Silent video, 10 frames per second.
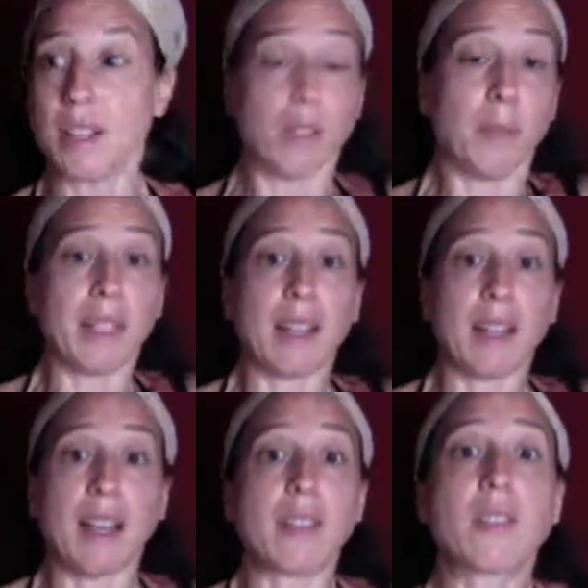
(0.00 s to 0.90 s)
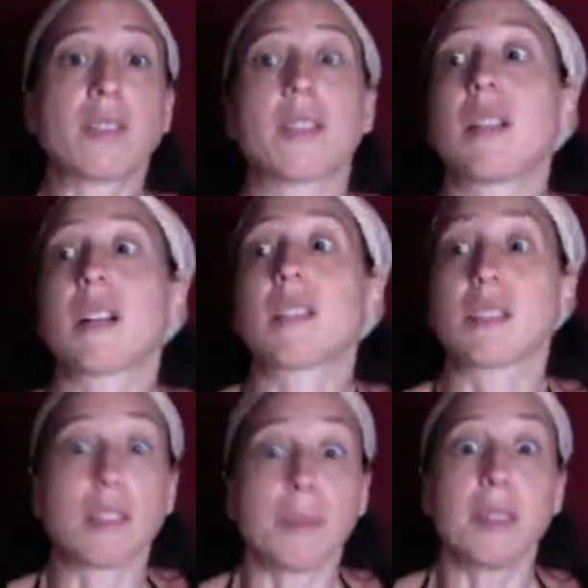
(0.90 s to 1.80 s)
Oh my God, I need to go to the doctor.
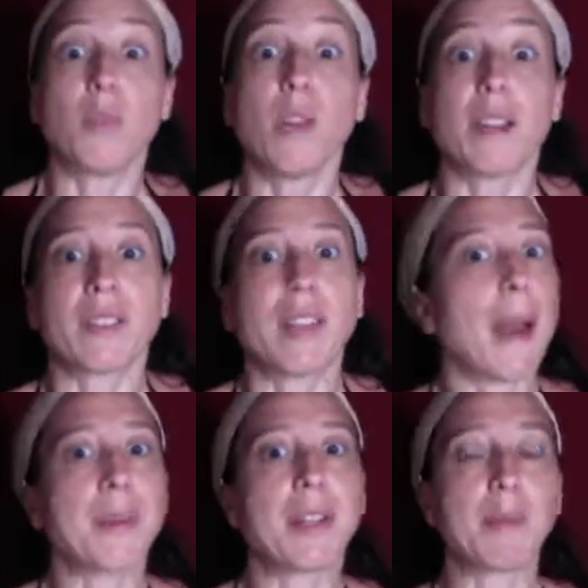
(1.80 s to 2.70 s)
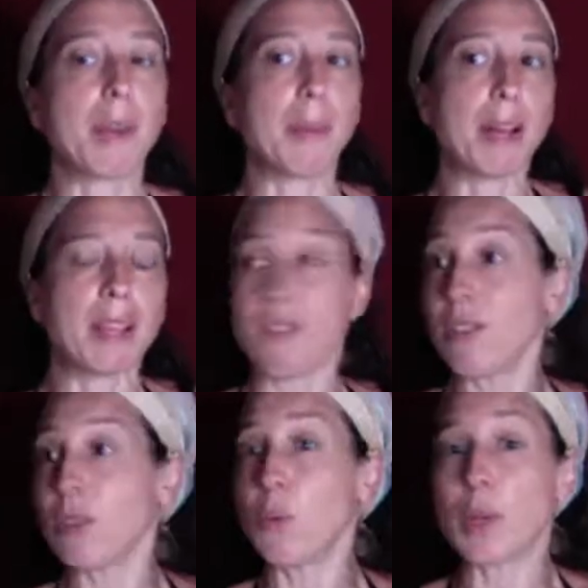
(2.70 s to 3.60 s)
Something weird is happening in my body. I
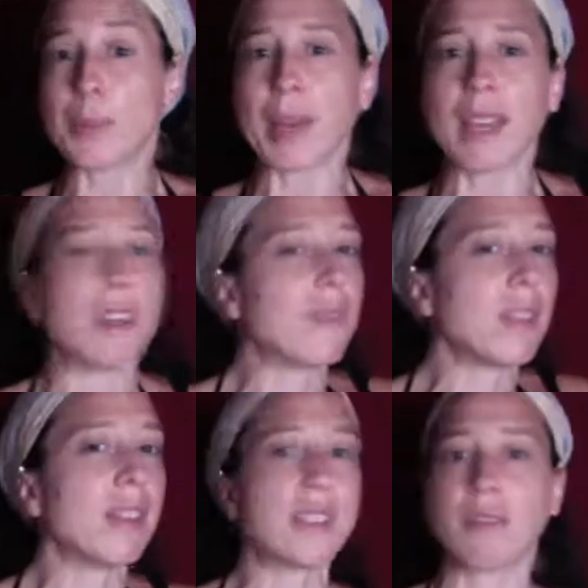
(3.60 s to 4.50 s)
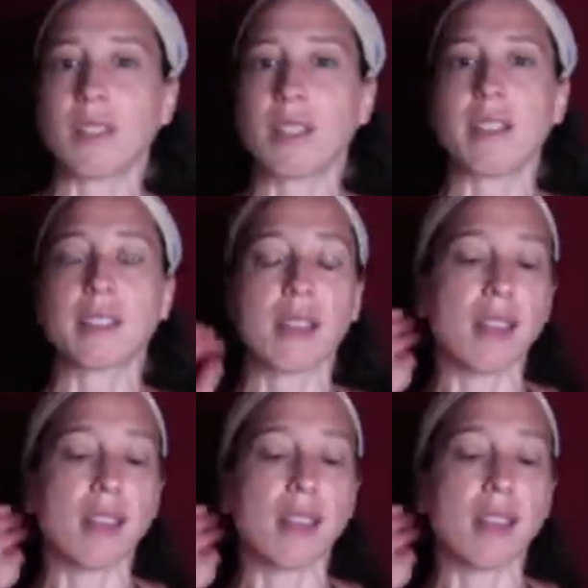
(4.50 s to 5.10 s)
feel a weird pain. I feel this, I feel this.